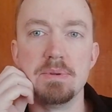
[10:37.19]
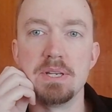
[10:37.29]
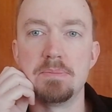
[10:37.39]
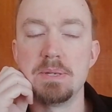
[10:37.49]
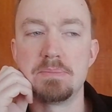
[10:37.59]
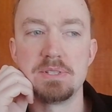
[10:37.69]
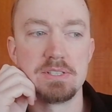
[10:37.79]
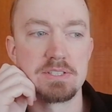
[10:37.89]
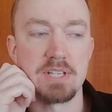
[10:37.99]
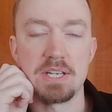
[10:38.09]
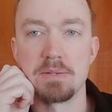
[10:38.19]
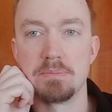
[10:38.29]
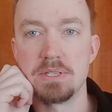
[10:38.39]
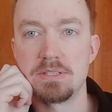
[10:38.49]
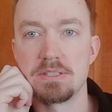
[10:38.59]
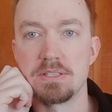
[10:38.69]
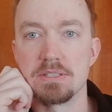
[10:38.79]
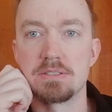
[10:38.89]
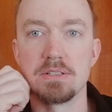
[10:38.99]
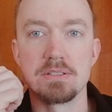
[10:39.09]
many people starting
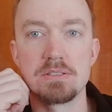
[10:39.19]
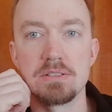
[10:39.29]
businesses that